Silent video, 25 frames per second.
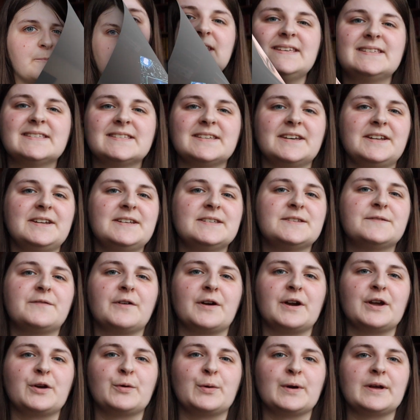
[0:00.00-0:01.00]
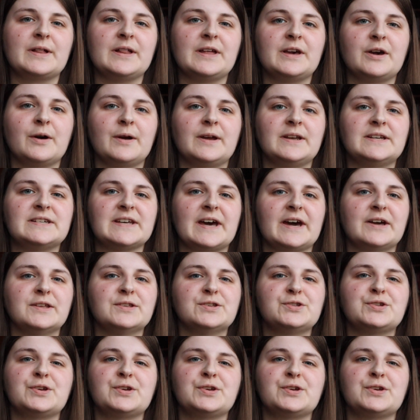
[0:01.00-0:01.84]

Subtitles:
The sun is very quickly going down,